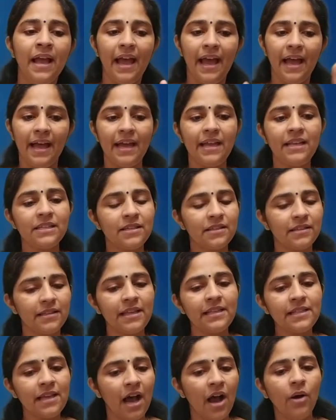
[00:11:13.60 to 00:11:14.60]
And
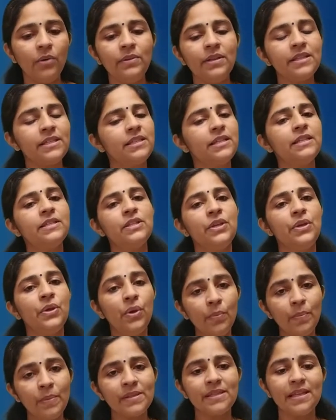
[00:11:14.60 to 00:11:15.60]
how does this
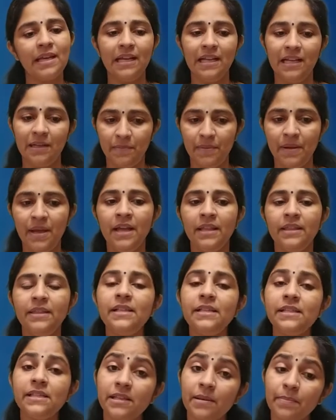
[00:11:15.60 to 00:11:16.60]
humus help?
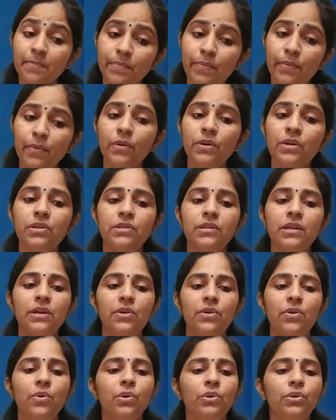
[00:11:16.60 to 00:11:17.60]
This support the
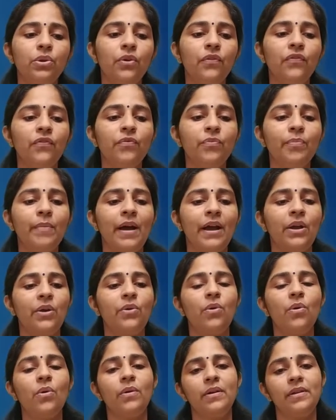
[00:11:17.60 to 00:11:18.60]
growth of
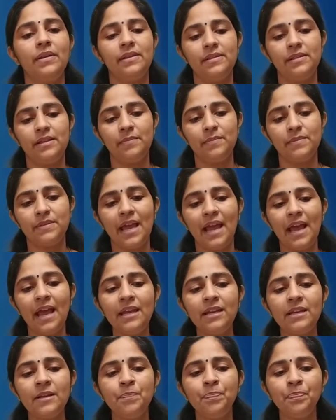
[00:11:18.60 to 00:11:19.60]
microorganisms and
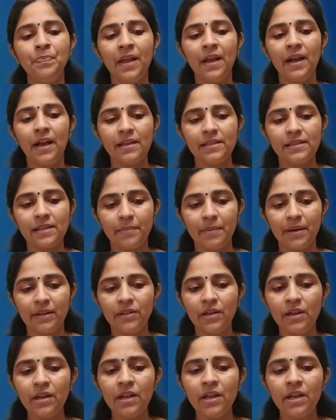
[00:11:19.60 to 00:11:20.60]
some
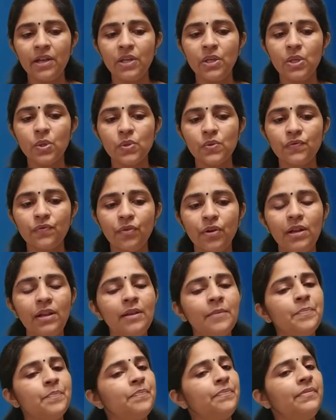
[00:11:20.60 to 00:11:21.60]
other useful
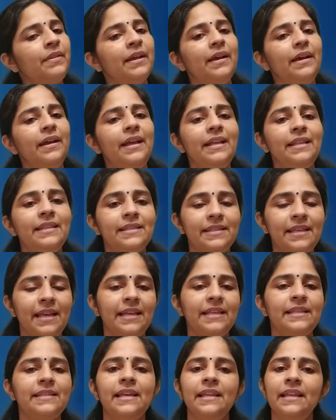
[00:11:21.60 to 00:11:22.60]

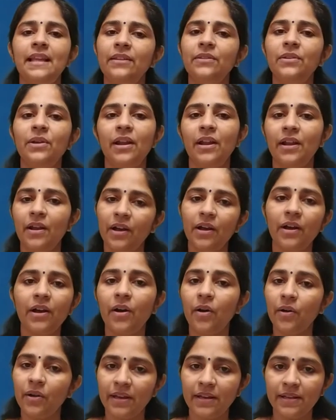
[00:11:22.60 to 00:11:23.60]
insects and other
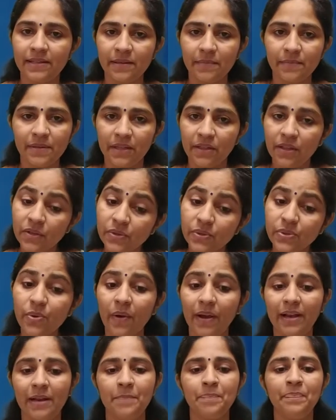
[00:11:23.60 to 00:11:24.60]
organisms in the
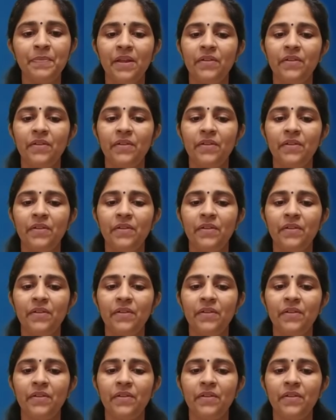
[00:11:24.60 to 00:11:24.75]
soil.